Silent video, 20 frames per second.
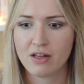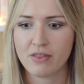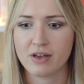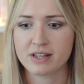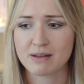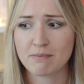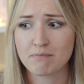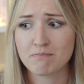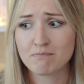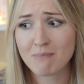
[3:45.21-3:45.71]

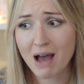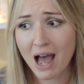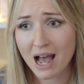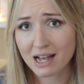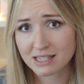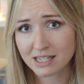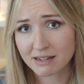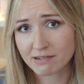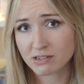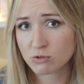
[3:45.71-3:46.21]
There's a
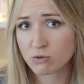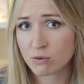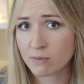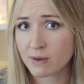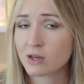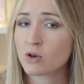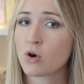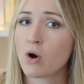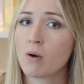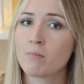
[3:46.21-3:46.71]
massive
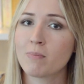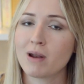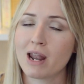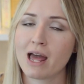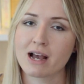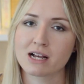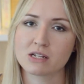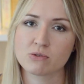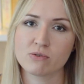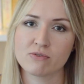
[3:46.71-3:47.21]
swimming
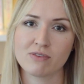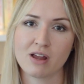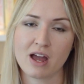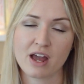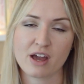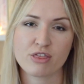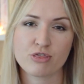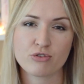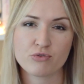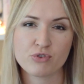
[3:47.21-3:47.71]
complex with
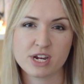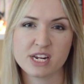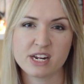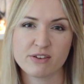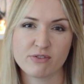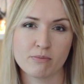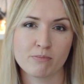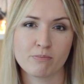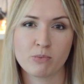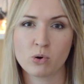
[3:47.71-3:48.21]
like 3
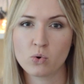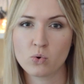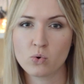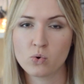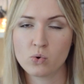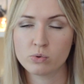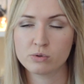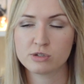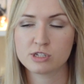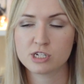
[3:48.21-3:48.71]
different
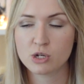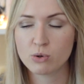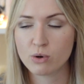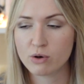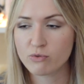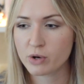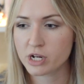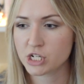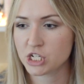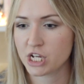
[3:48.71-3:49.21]
pools, 2
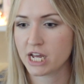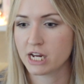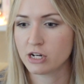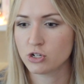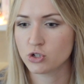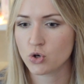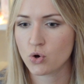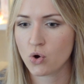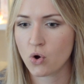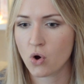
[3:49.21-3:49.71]
of which are
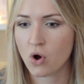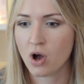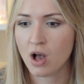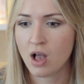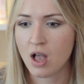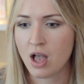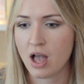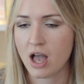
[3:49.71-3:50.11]
indoor.